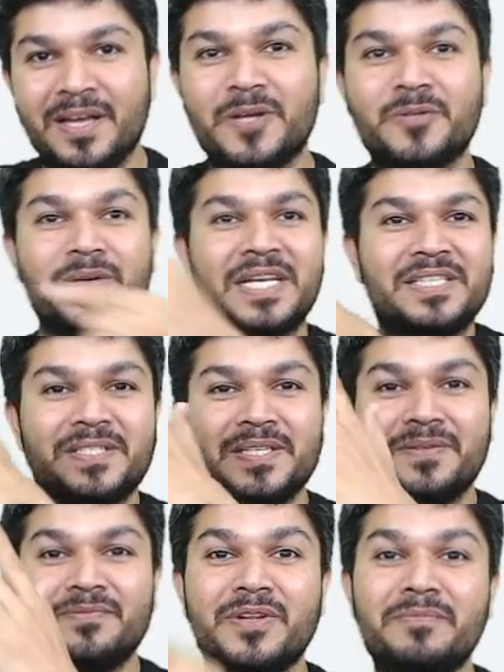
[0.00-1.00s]
The next
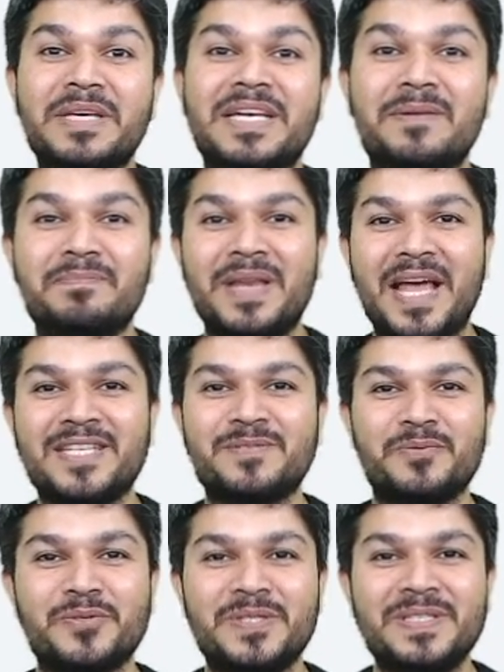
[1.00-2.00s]
term will be compliance
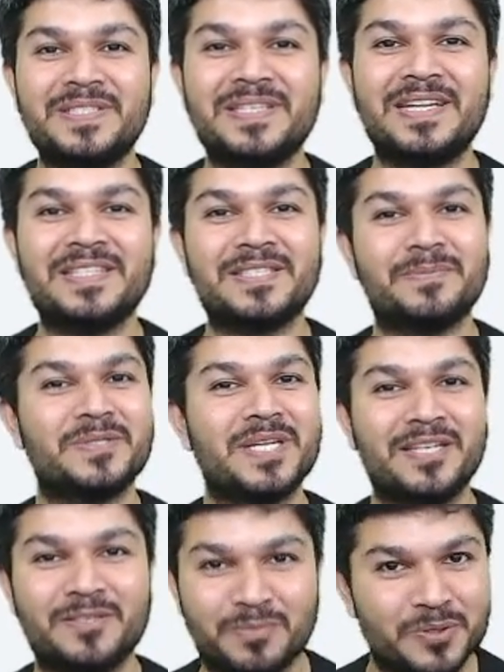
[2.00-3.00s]
procedure and
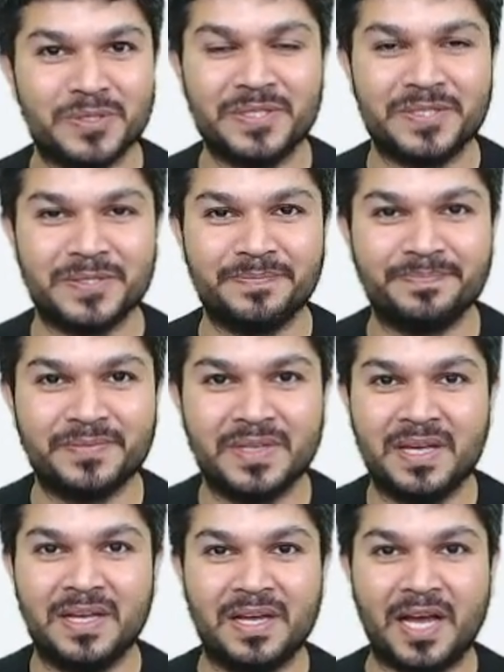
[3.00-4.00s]
substantive procedure.
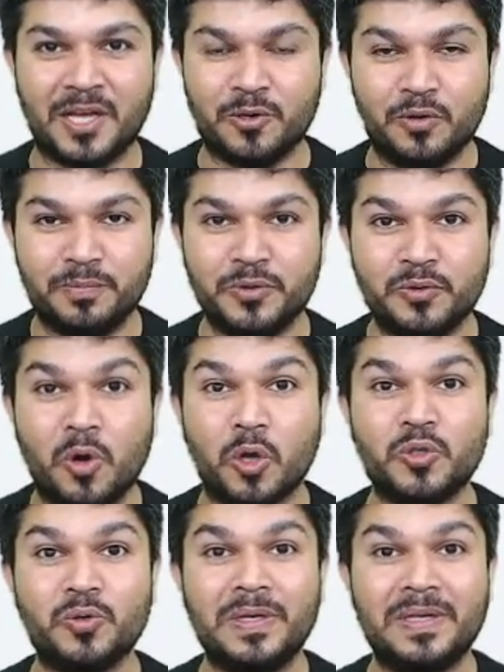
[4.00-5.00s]
I hope you got
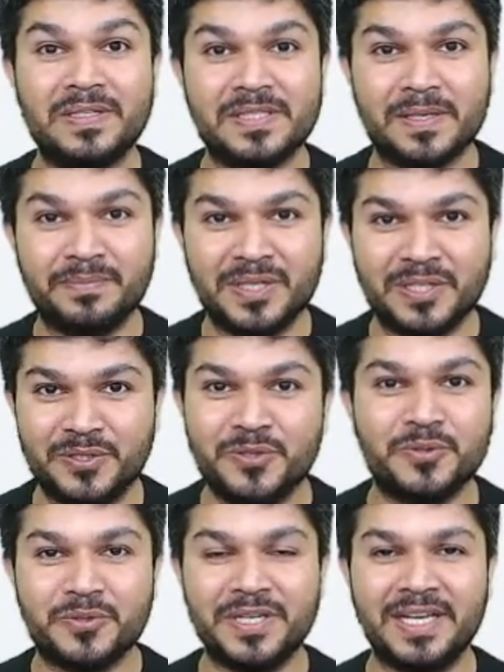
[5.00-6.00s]
to learn something new
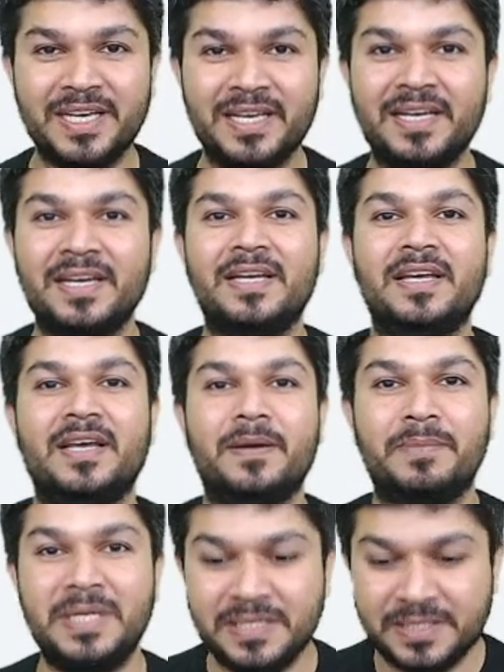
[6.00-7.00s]
today.
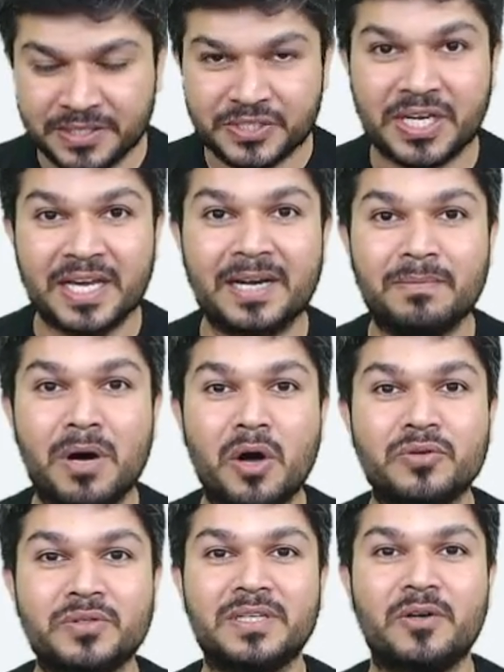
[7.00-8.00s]
Please share
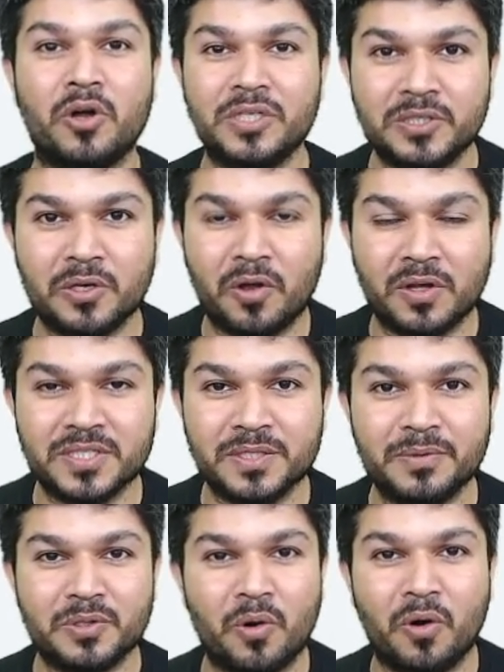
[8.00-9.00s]
about Auditology
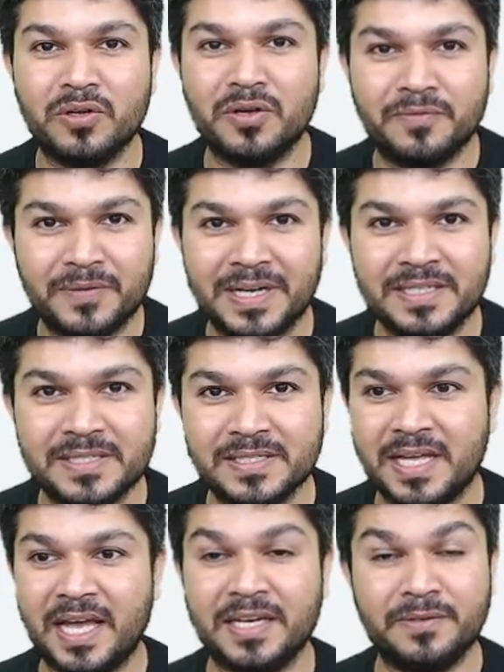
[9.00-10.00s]
with all your friends,
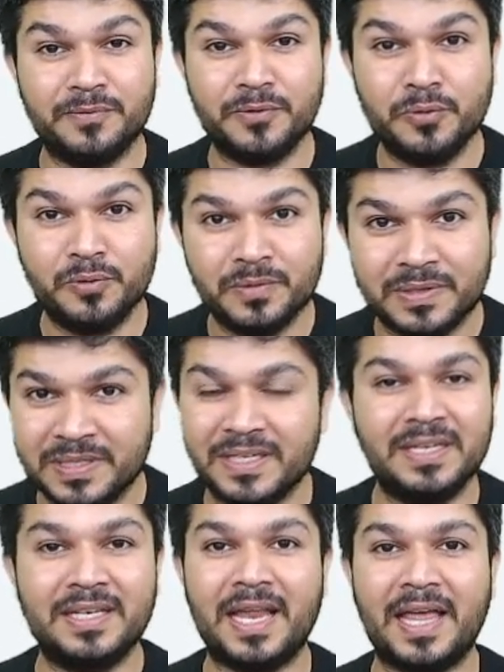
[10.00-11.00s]
and if you
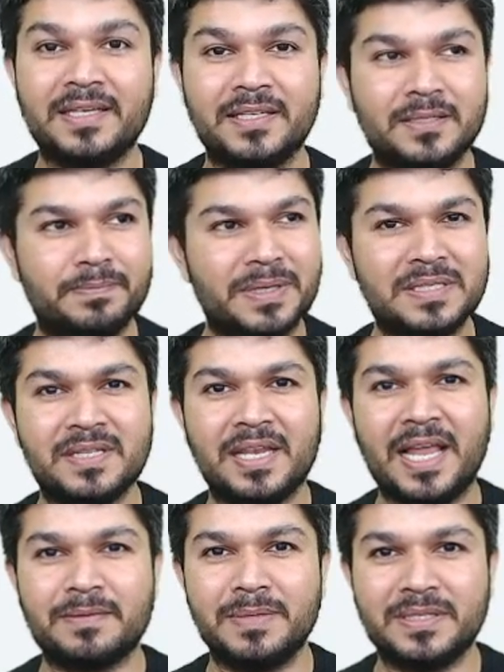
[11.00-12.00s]
really like it, press the
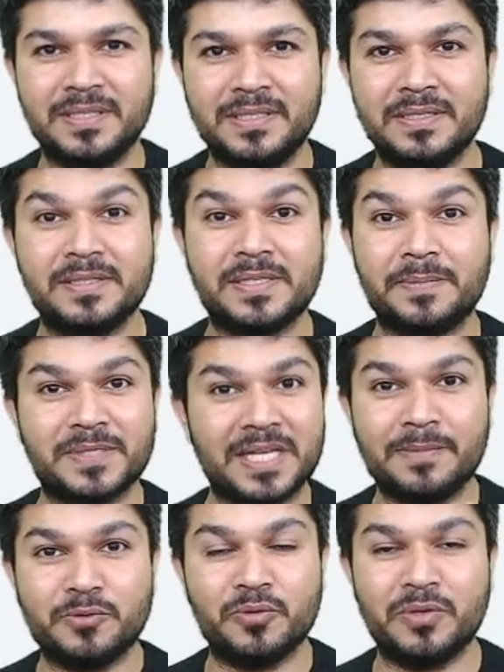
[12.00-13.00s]
like button,
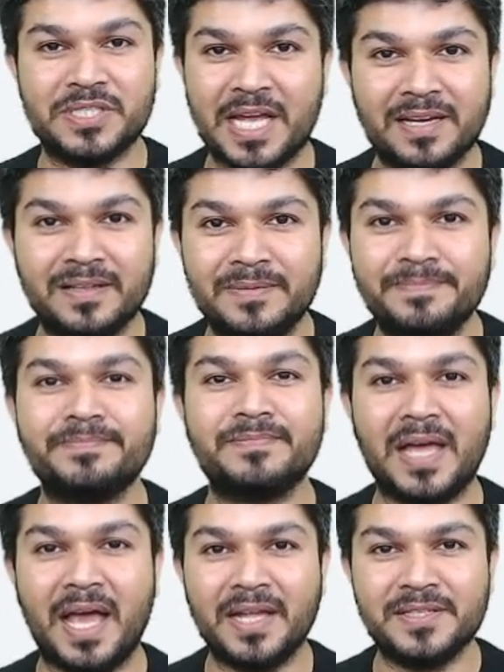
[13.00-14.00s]
subscribe to our channel,
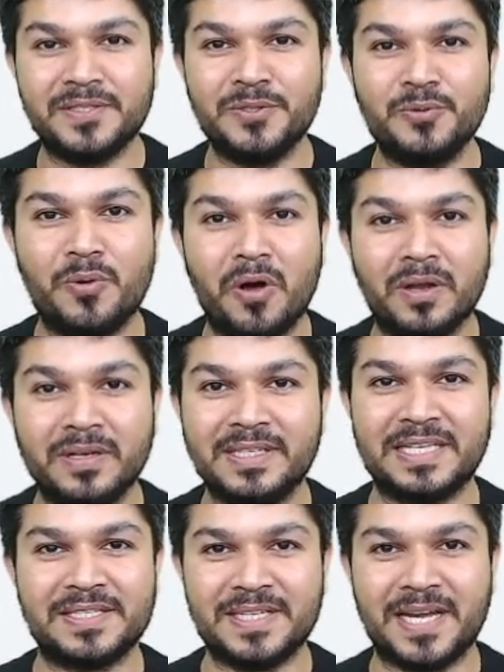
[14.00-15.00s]
and see you all
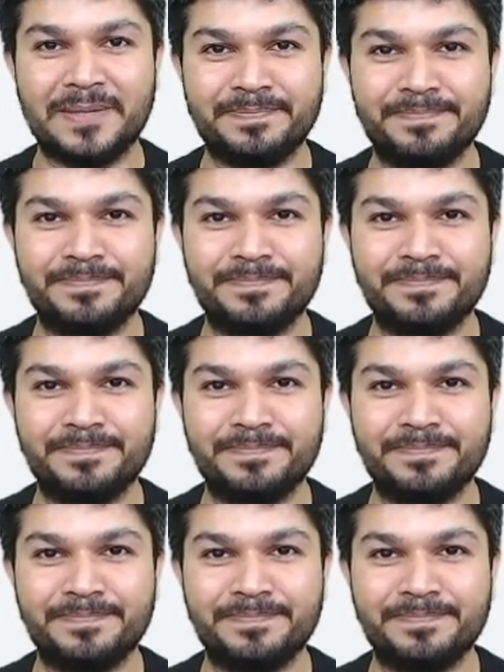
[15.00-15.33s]
next time.